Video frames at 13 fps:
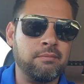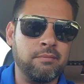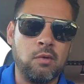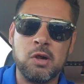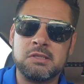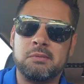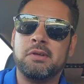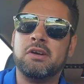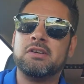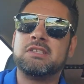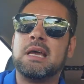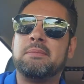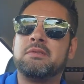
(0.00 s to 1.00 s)
multiple
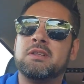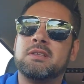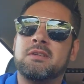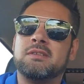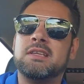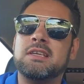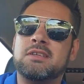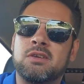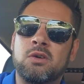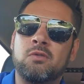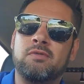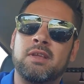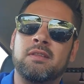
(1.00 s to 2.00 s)
interceptions at
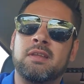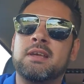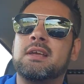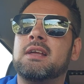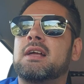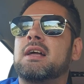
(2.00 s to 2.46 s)
D2 Findlay.